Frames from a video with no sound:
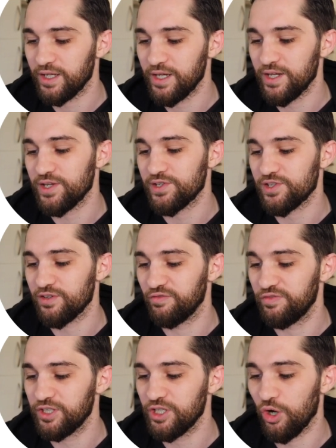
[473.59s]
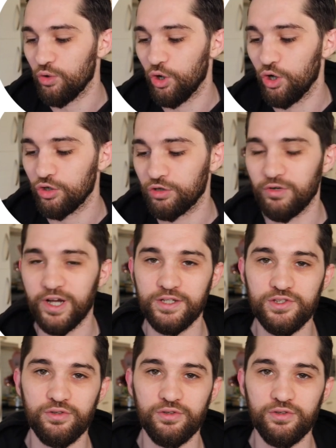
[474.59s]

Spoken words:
is video hook rate.